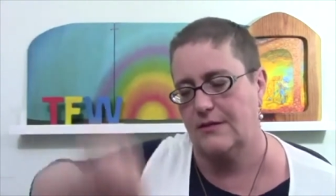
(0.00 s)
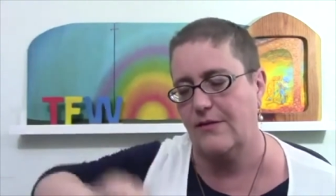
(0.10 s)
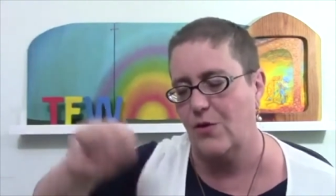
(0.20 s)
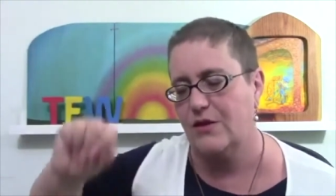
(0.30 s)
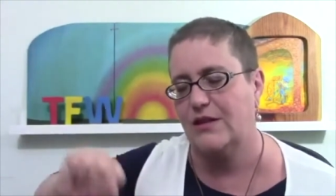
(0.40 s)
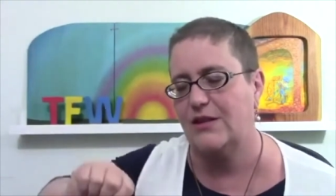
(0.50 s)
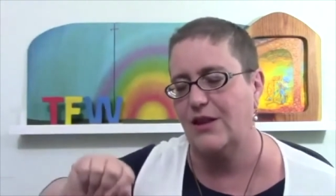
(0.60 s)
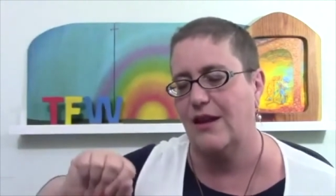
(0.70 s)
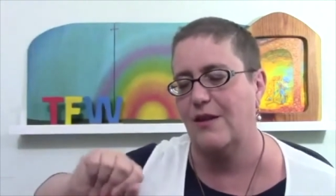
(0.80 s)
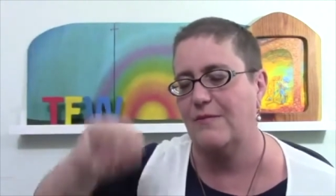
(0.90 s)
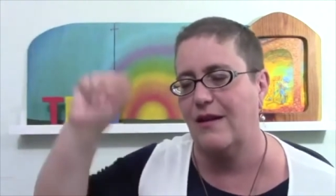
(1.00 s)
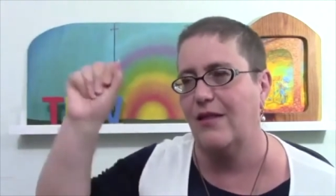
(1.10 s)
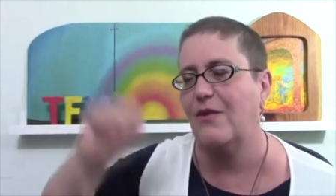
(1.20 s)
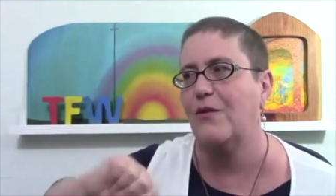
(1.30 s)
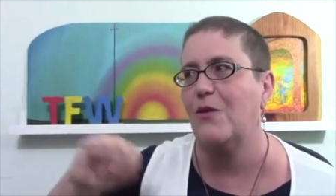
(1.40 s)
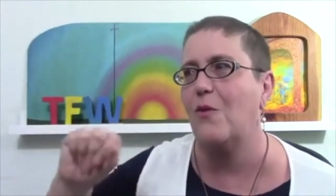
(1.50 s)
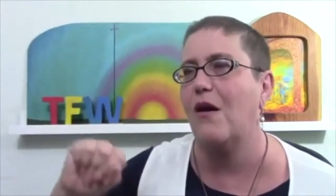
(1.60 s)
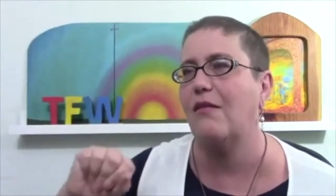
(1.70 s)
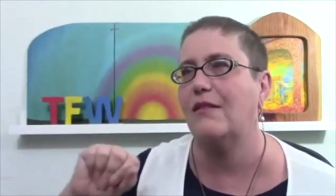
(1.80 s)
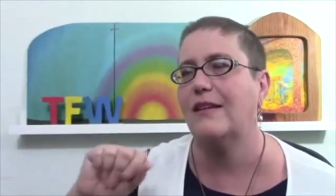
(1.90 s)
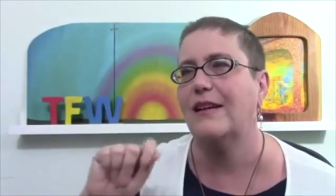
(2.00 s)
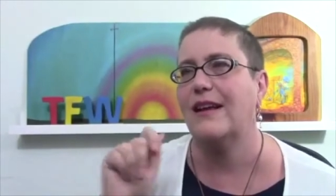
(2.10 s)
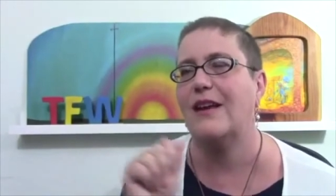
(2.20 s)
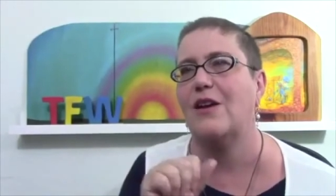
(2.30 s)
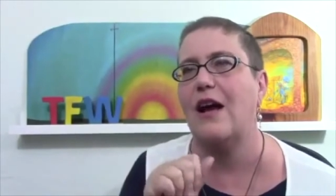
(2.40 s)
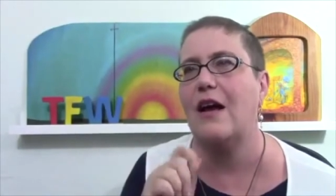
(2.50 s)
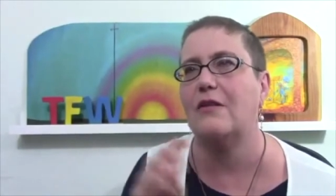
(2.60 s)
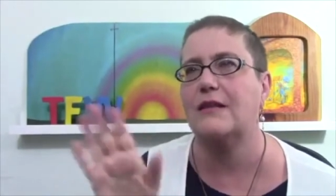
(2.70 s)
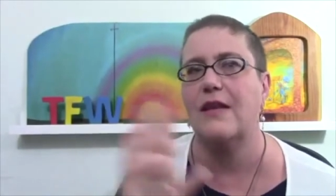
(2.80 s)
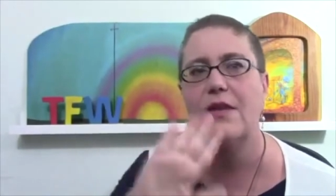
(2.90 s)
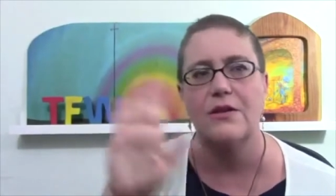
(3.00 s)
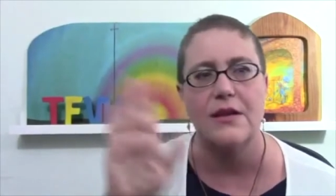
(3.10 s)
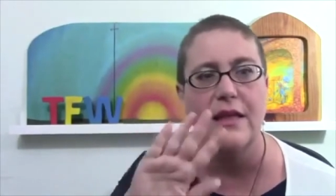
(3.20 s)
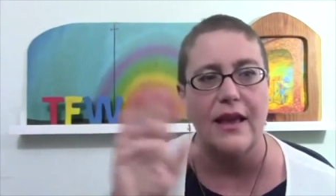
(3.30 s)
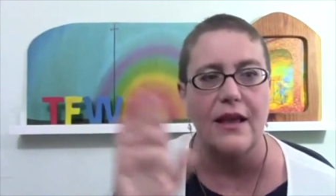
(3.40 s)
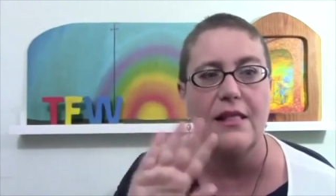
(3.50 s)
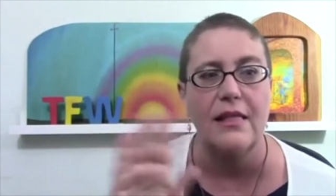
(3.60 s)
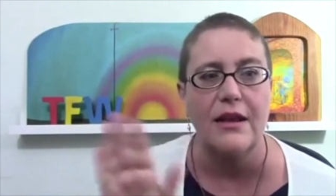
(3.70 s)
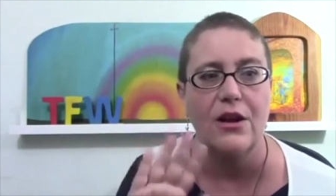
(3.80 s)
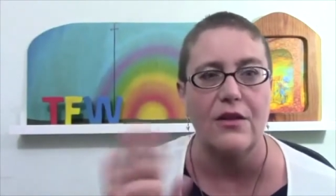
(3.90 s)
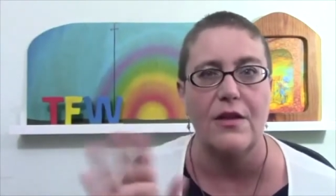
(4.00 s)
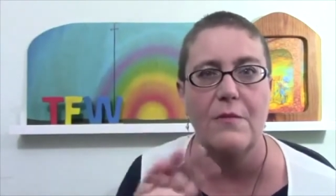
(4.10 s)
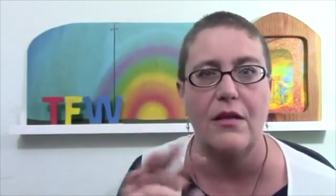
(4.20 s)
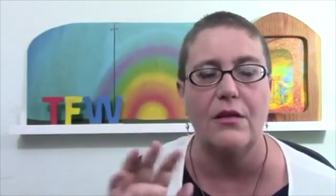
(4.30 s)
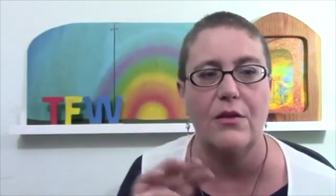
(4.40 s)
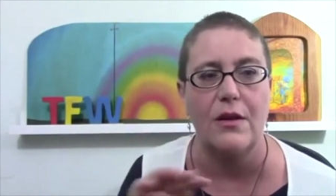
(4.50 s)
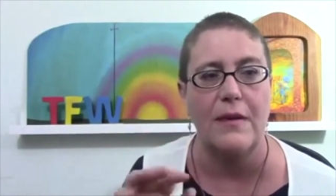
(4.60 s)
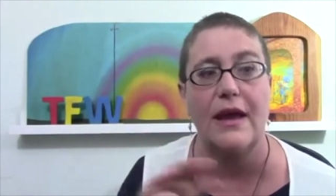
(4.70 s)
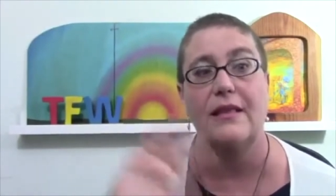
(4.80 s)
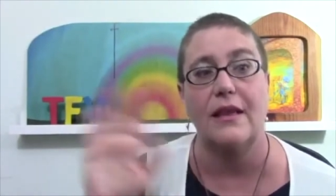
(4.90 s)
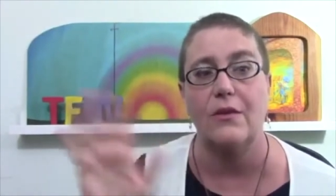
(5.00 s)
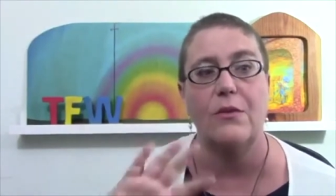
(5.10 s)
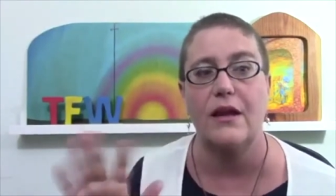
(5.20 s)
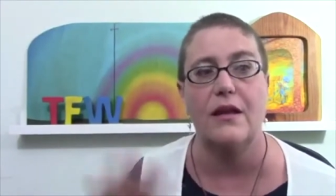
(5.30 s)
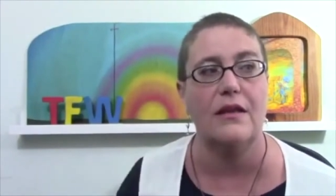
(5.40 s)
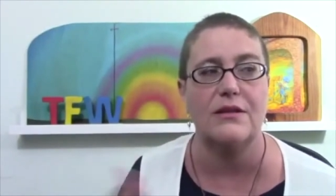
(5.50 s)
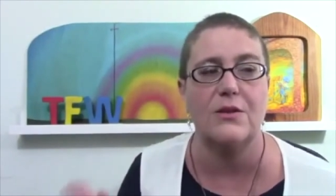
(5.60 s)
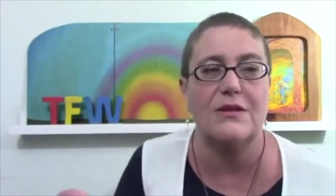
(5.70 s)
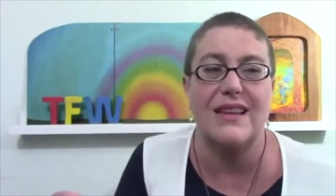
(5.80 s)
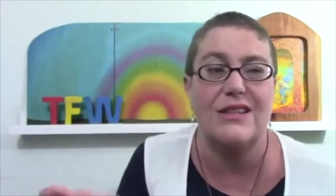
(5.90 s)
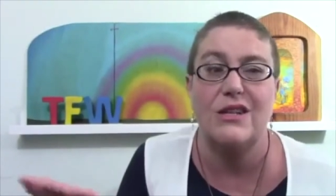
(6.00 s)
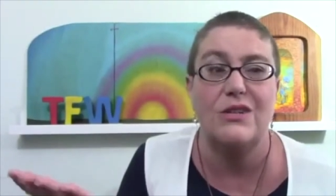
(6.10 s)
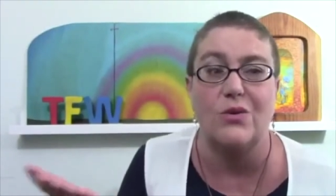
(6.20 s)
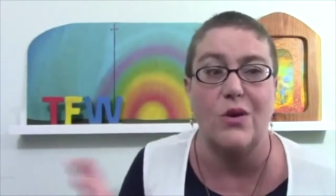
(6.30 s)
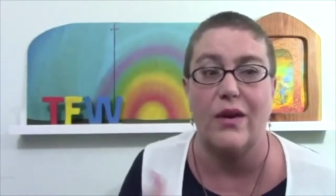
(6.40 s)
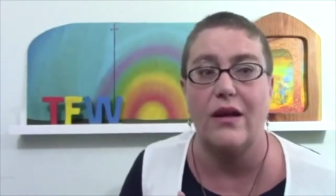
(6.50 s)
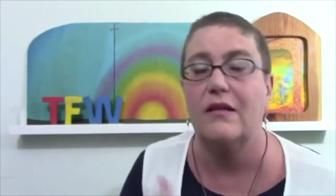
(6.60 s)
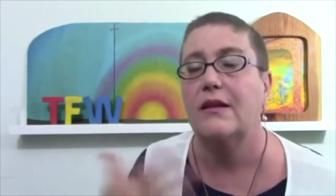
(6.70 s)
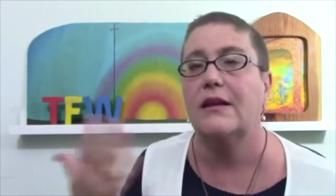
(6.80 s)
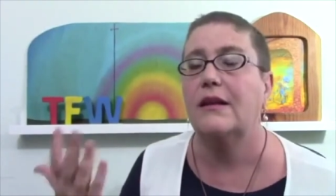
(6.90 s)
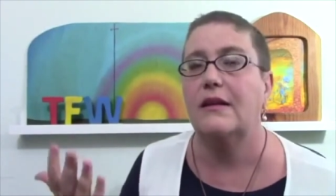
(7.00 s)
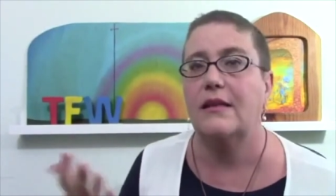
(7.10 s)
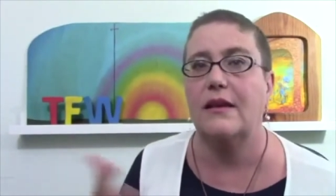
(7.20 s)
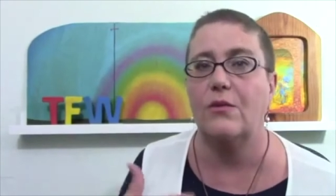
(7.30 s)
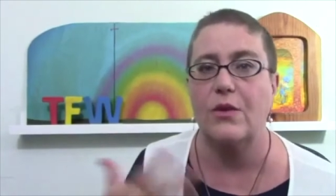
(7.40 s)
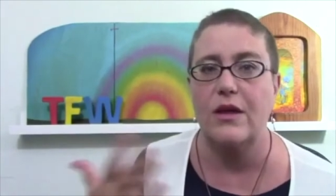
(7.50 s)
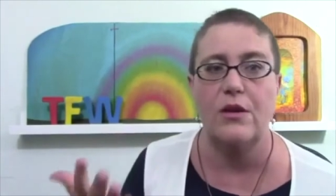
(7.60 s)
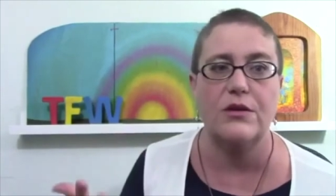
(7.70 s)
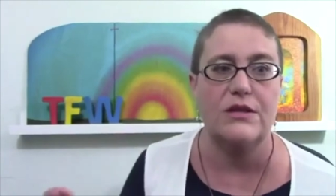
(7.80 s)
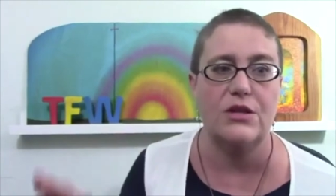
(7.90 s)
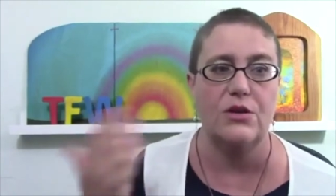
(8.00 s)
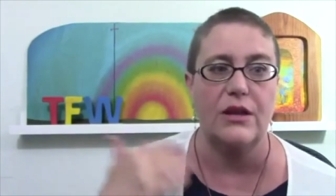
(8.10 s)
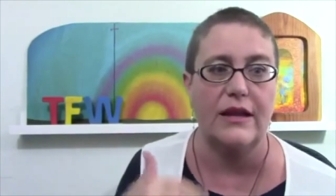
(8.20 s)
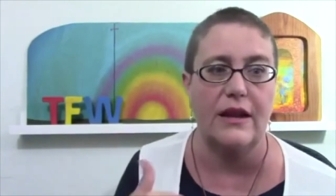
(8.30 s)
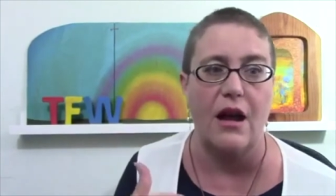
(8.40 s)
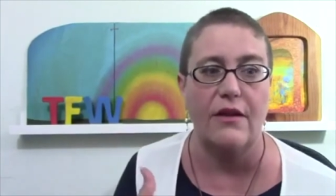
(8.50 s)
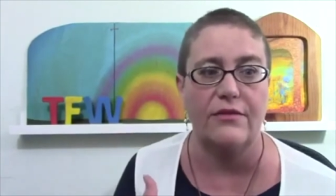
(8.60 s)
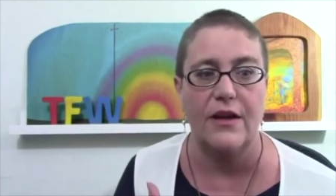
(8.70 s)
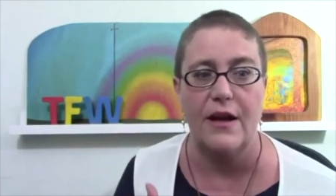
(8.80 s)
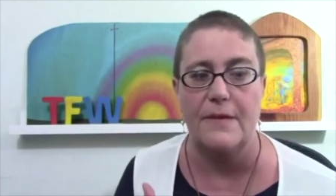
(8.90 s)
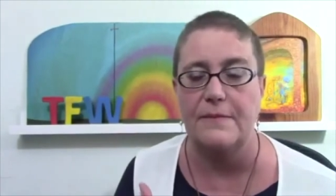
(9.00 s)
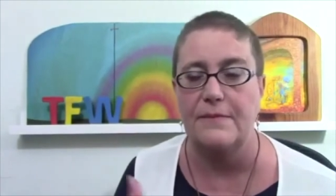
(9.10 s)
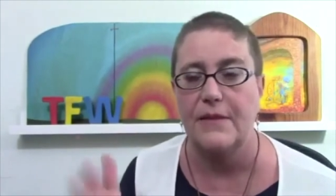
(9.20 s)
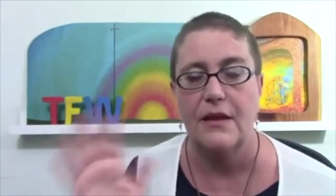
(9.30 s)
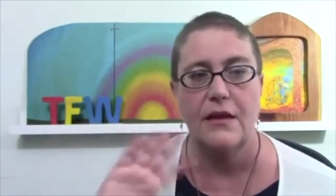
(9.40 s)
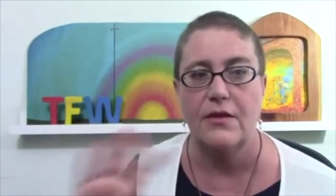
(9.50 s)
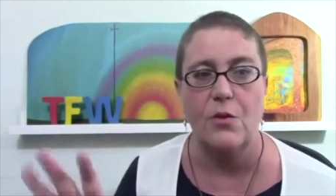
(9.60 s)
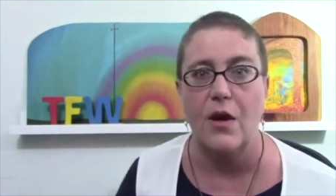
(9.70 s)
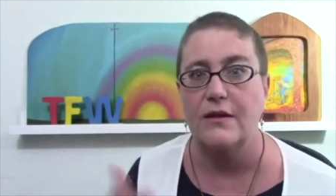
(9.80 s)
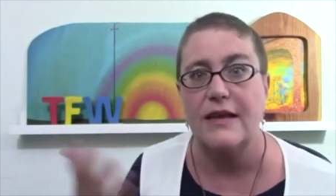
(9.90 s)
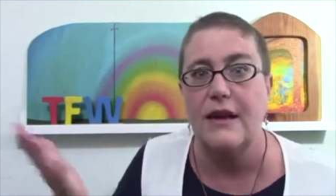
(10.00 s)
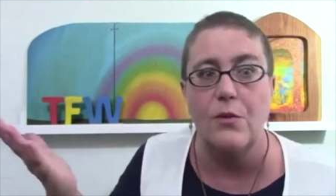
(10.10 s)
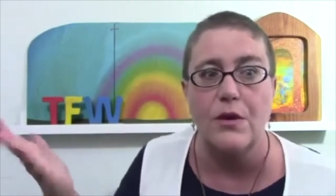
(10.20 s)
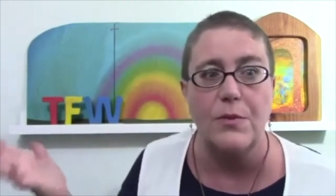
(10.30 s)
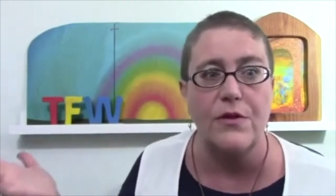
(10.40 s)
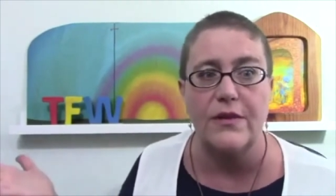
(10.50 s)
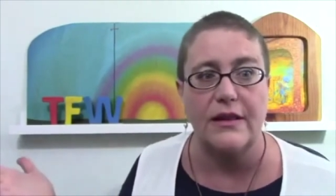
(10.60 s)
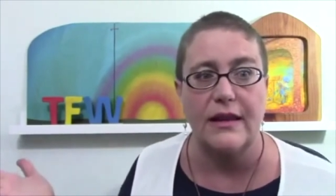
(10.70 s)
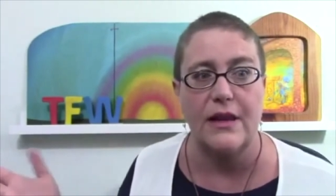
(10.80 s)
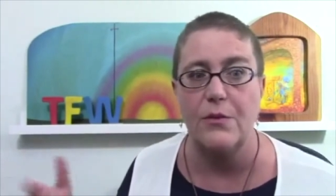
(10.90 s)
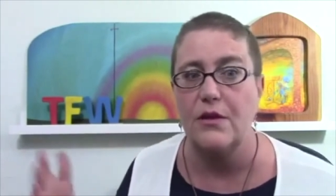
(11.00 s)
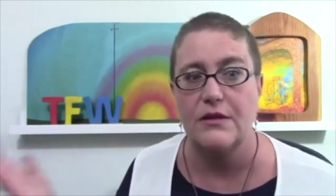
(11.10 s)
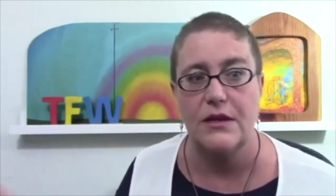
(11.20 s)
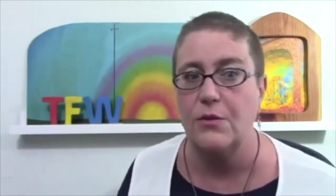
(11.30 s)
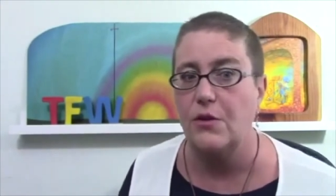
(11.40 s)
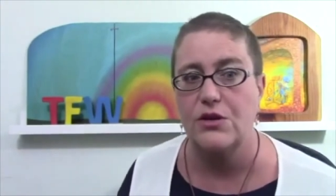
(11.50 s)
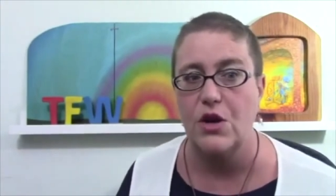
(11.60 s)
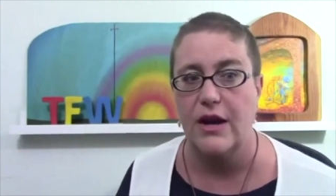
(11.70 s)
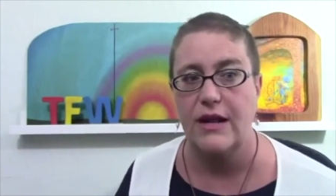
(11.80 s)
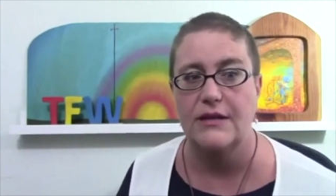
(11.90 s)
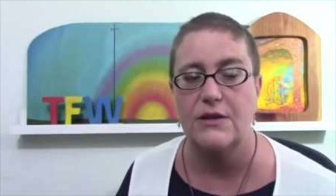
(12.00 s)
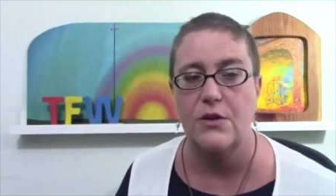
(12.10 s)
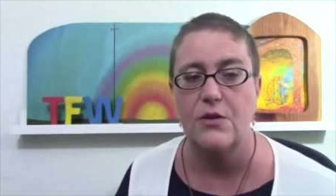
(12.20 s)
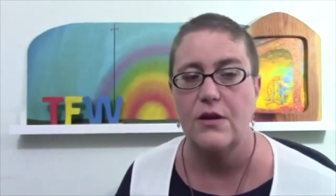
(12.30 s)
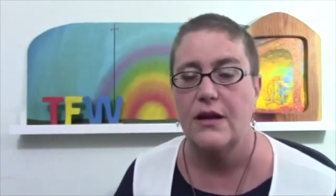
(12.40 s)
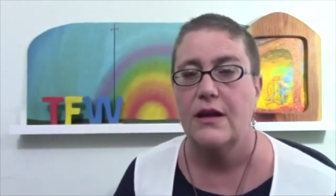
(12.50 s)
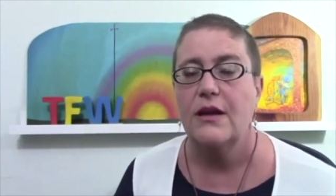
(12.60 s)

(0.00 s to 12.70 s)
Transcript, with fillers: of course it's Jacob, all over the wall in our house. And there's a, like a cleaner that Melaleuca made that we so it's like tea tree oil that we use to clean off um, the walls, and it worked perfectly. It worked. It worked great. So